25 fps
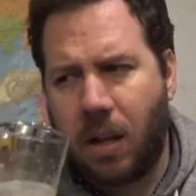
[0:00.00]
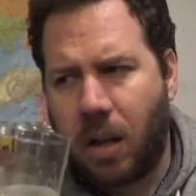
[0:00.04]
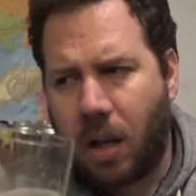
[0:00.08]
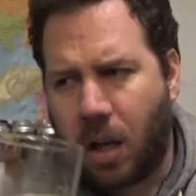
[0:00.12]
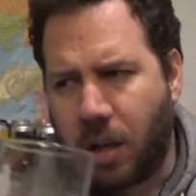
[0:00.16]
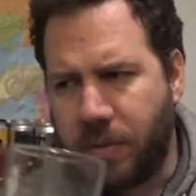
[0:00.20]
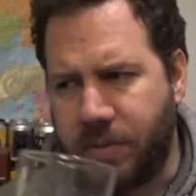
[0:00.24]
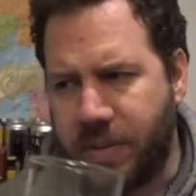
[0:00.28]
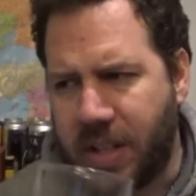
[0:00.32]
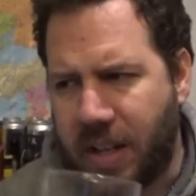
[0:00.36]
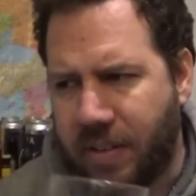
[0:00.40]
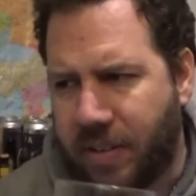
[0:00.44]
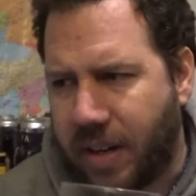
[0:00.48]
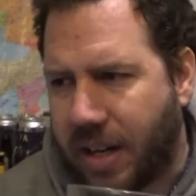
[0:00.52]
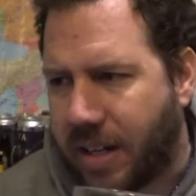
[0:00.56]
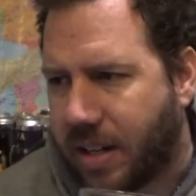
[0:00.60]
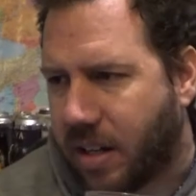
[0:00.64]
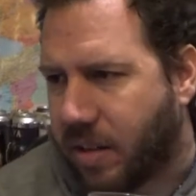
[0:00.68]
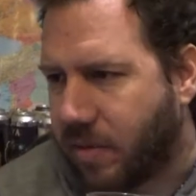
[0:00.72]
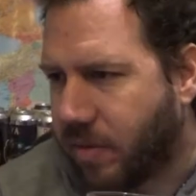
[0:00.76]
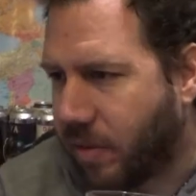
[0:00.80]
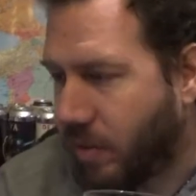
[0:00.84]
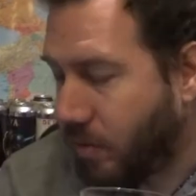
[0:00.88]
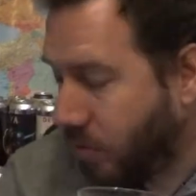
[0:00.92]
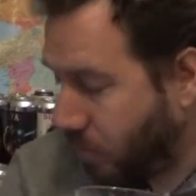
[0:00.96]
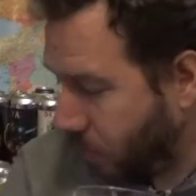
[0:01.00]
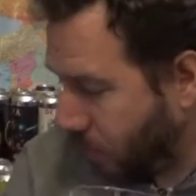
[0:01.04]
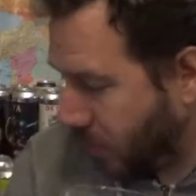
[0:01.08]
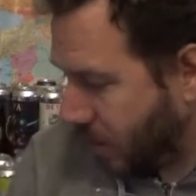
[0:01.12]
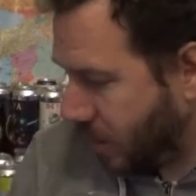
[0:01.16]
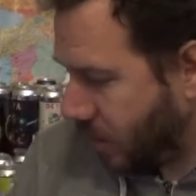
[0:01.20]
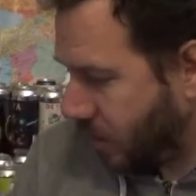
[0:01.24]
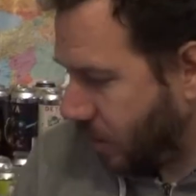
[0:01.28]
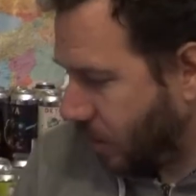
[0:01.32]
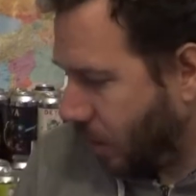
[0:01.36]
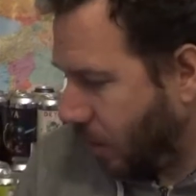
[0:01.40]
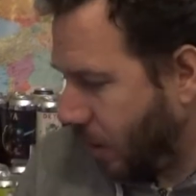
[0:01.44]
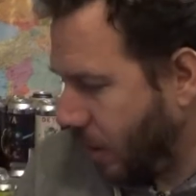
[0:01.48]
I've never had anything from
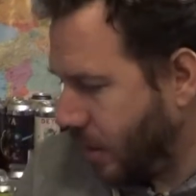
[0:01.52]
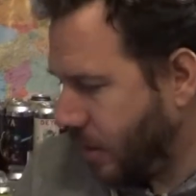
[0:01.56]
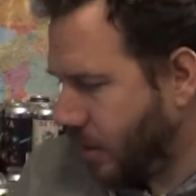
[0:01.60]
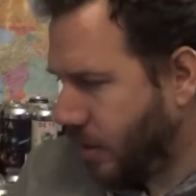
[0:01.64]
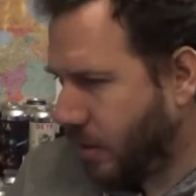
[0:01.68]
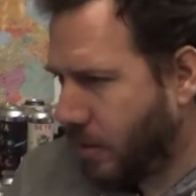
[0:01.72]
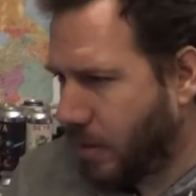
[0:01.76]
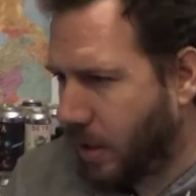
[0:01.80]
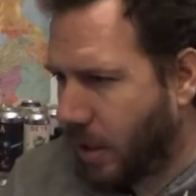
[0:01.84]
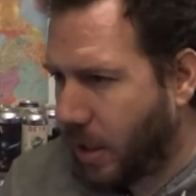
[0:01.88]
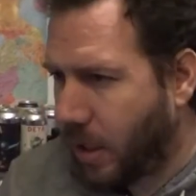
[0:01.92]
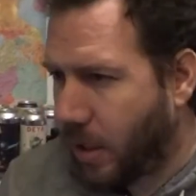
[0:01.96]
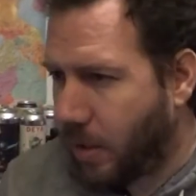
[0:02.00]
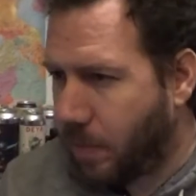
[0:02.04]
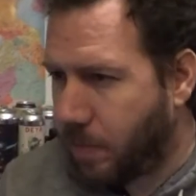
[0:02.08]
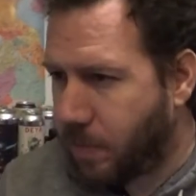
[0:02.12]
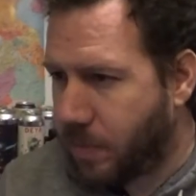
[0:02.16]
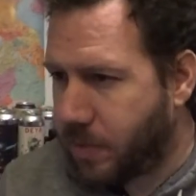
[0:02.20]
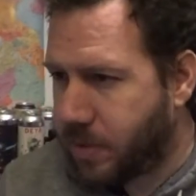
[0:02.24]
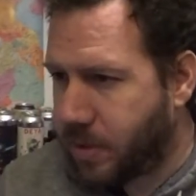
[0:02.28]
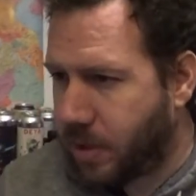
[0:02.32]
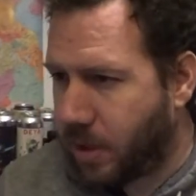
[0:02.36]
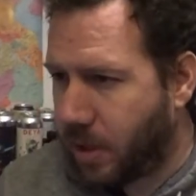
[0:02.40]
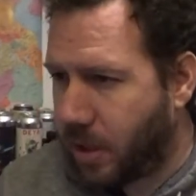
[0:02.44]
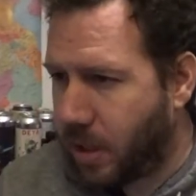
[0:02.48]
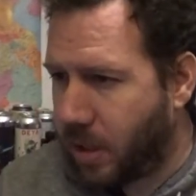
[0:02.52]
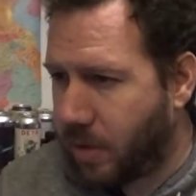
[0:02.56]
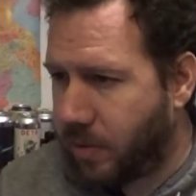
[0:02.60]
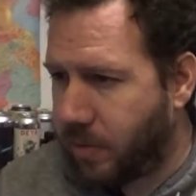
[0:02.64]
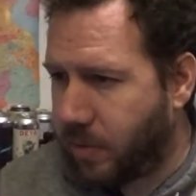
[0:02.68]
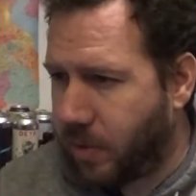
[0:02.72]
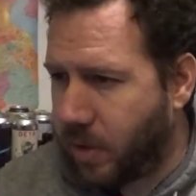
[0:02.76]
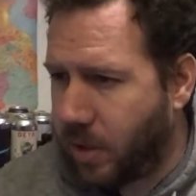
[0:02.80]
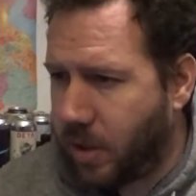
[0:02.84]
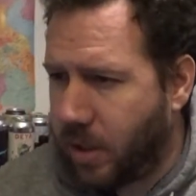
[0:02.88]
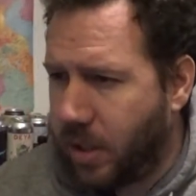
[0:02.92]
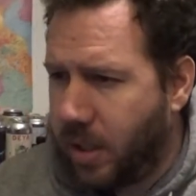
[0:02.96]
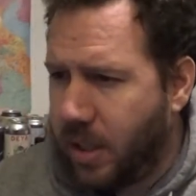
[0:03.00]
these guys, so they're
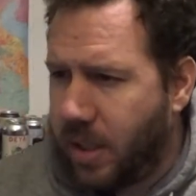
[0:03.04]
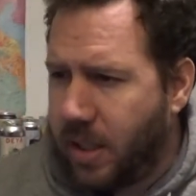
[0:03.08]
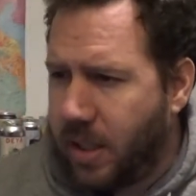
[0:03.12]
for.